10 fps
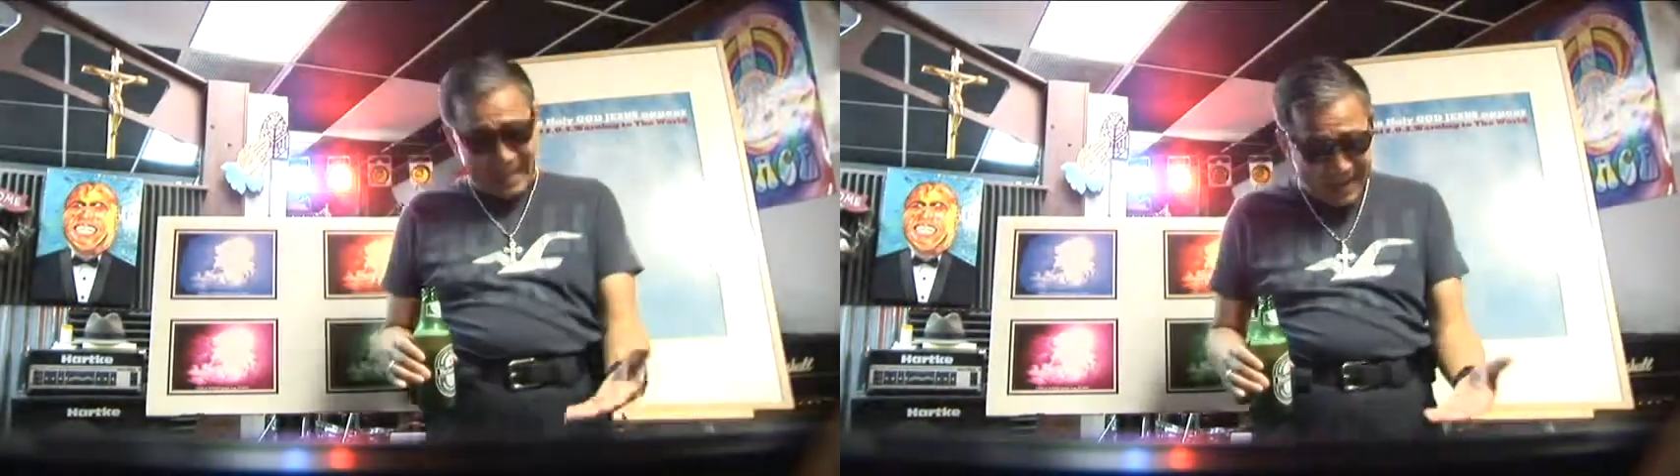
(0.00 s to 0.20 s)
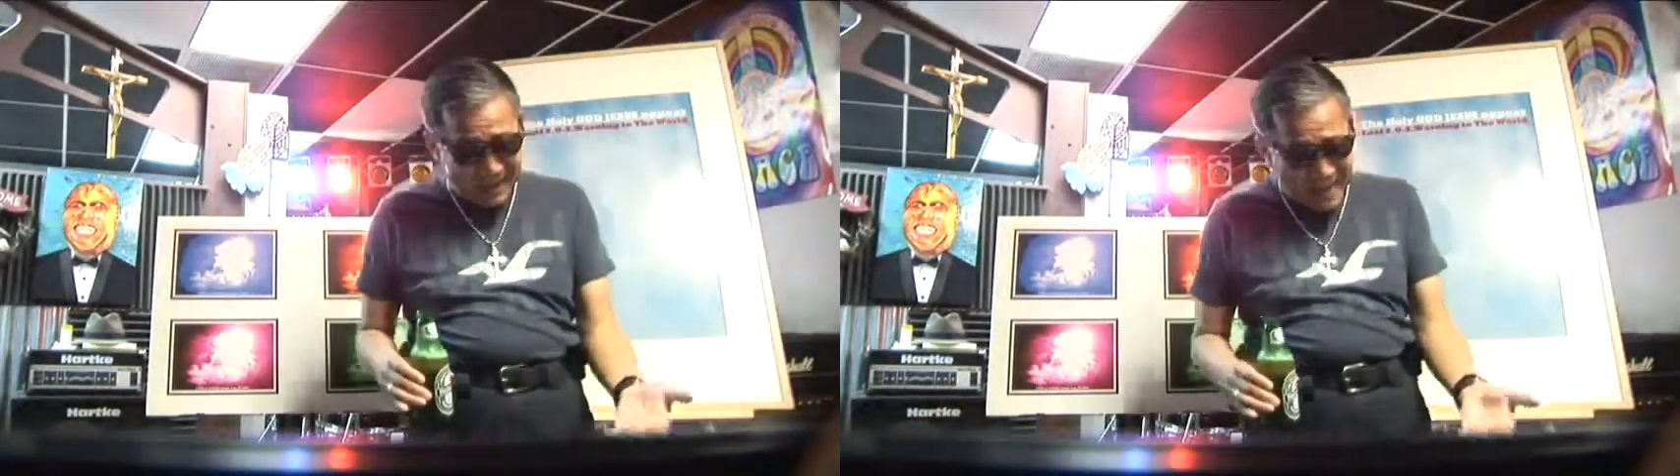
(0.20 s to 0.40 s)

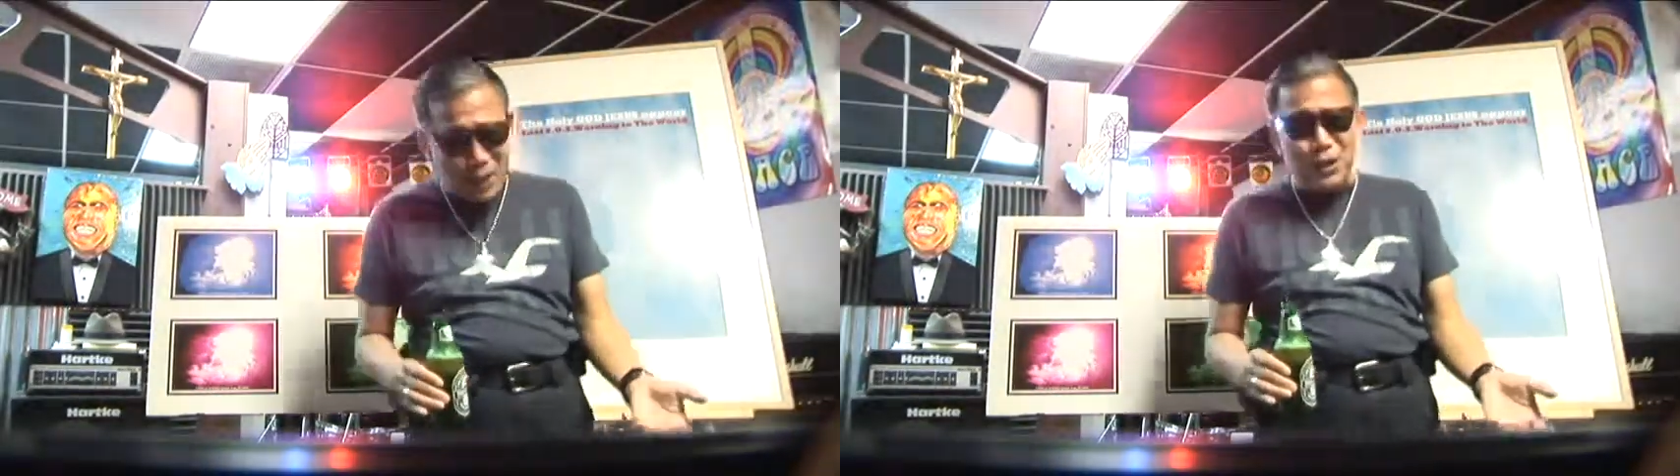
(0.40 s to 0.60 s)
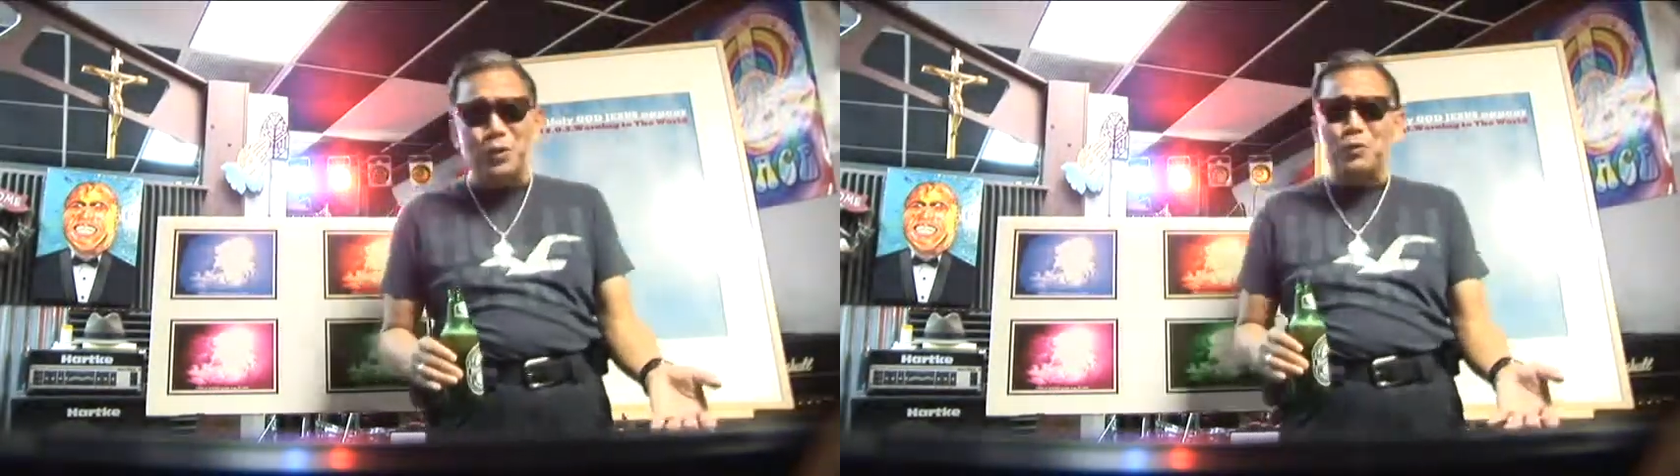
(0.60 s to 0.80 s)
that's
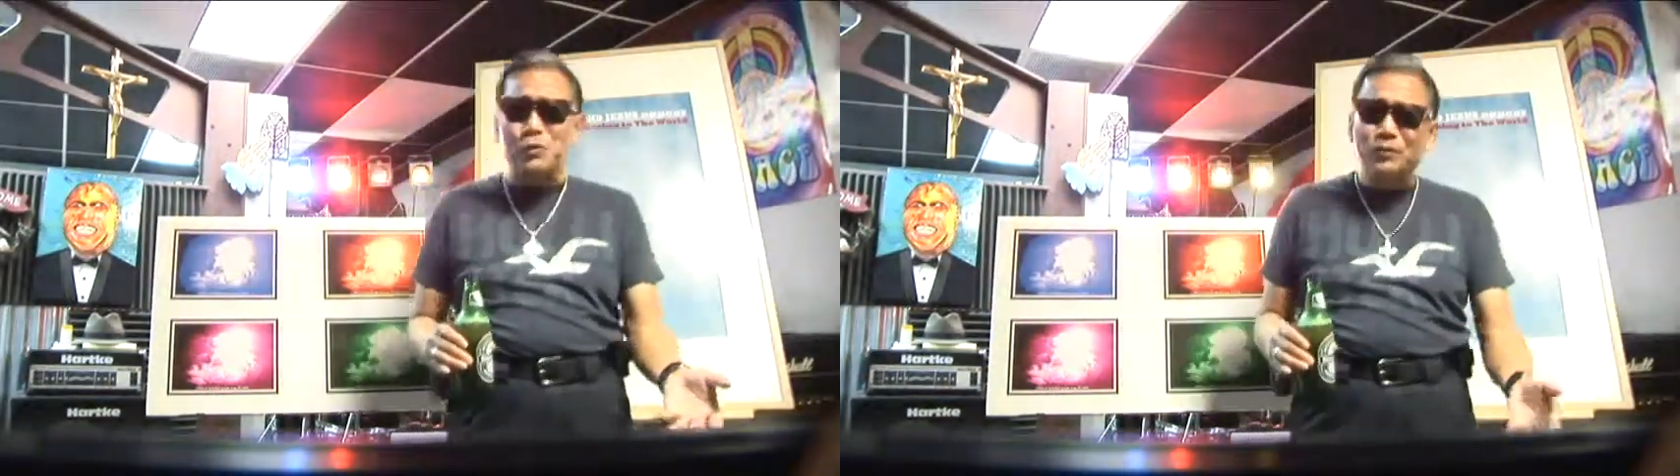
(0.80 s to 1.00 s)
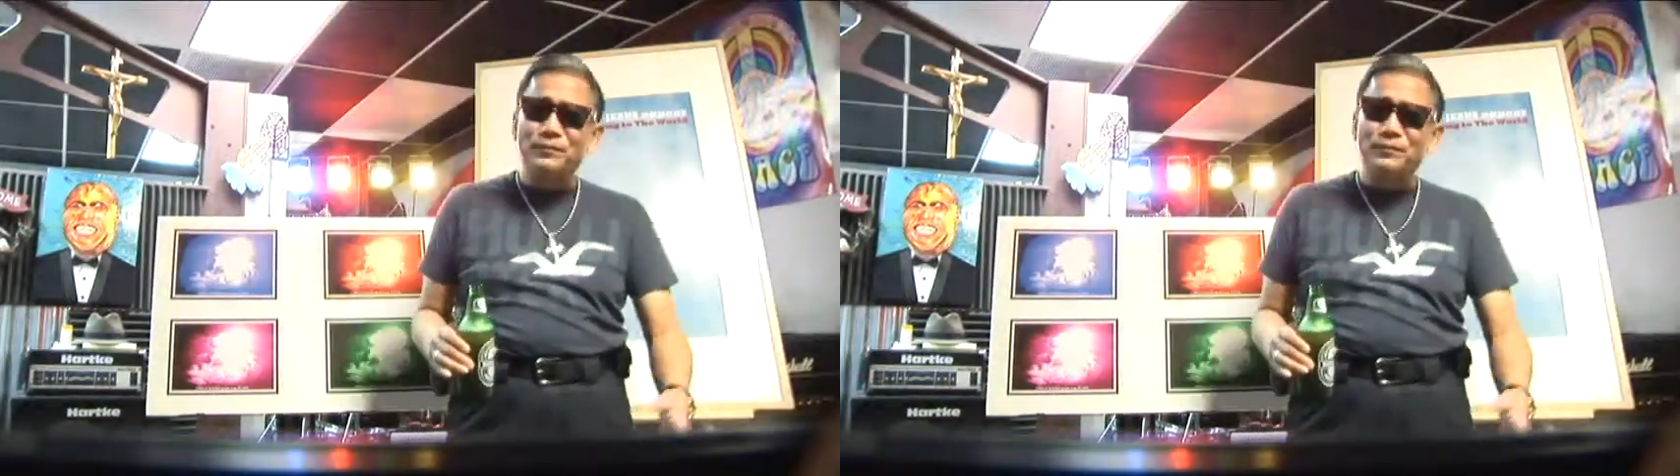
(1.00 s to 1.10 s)
true?